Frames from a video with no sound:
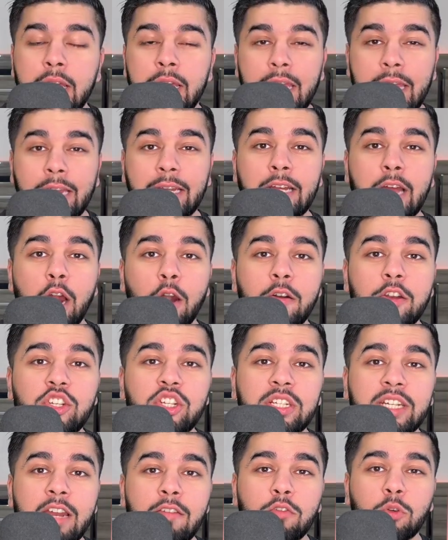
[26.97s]

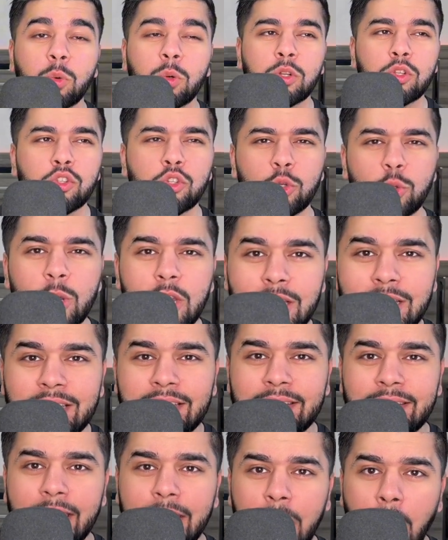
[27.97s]
encouraging everyone to
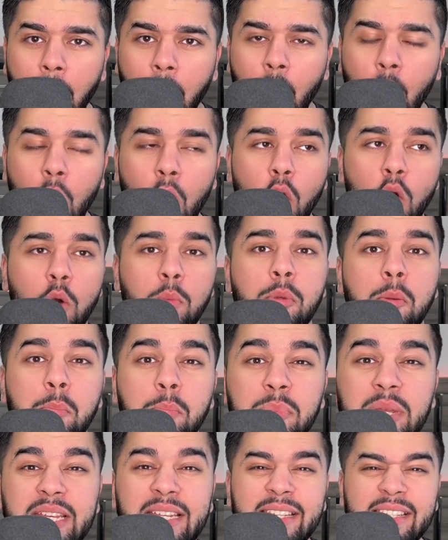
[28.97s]
stay at home
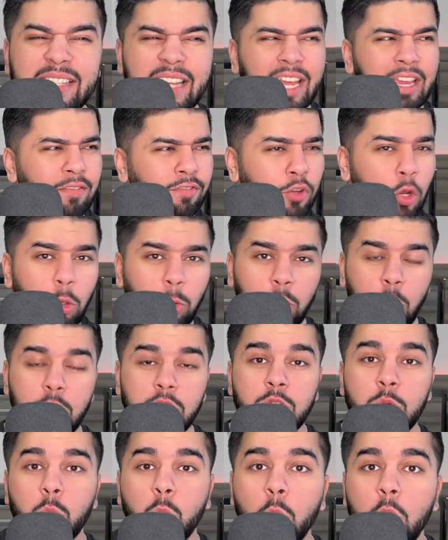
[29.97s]
and be safe, don't go
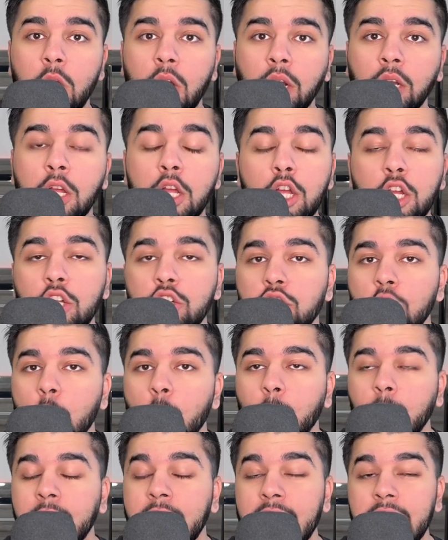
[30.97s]
to work,
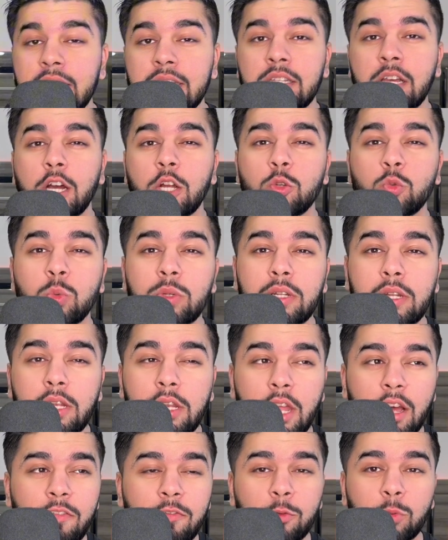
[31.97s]
don't get in touch with
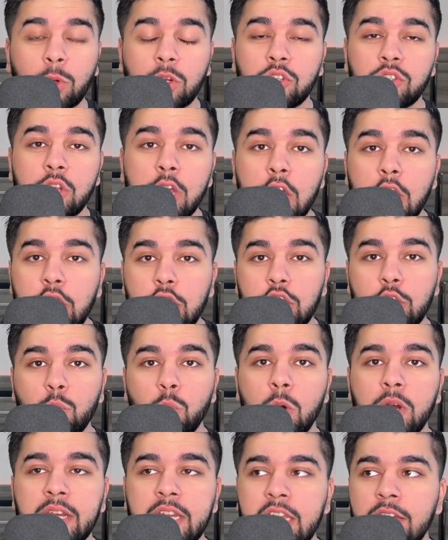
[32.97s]
loved ones. You
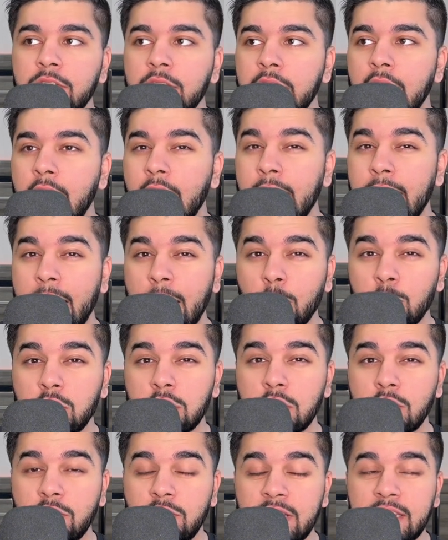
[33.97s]
weren't even allowed
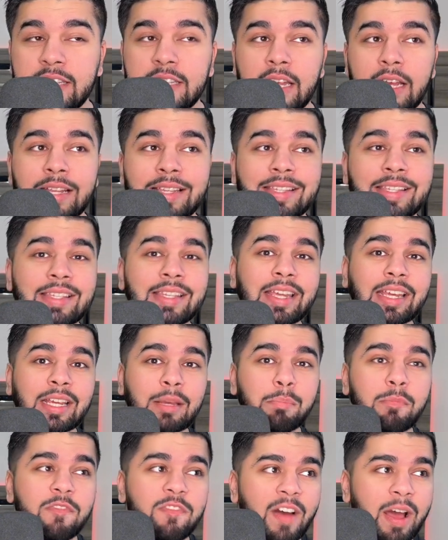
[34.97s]
to visit a
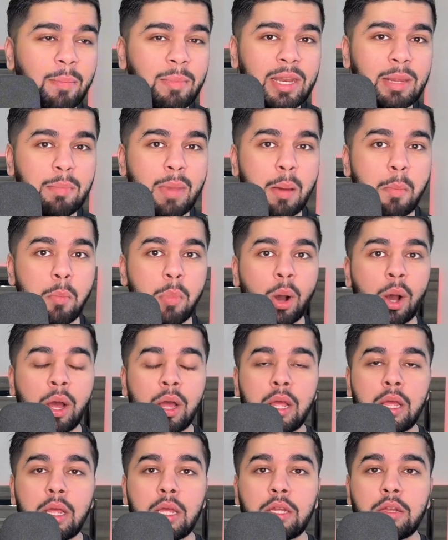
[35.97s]
sick family member
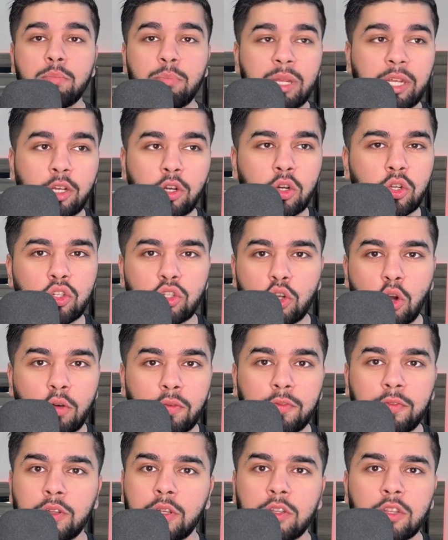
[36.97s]
because
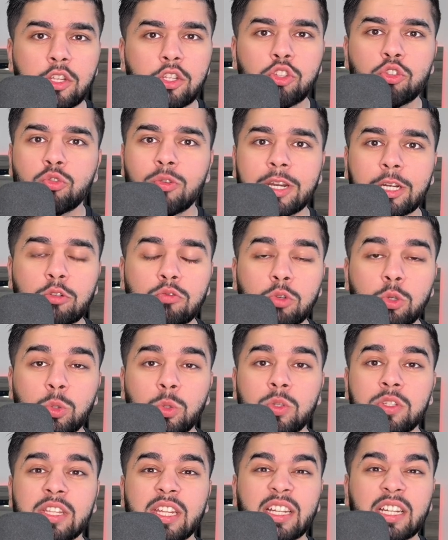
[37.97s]
of the strict
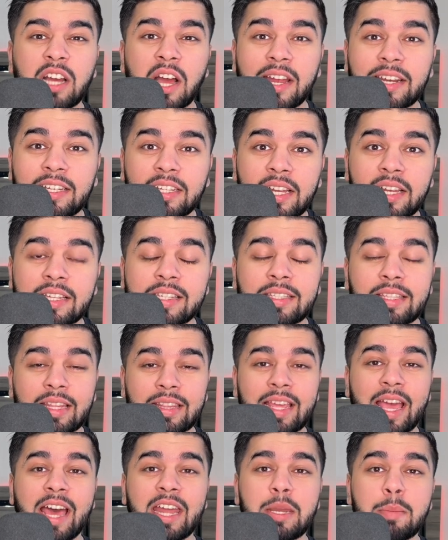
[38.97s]
rules and guidelines
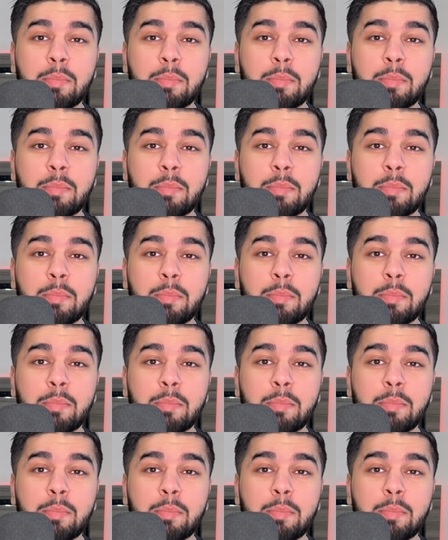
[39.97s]
that they had in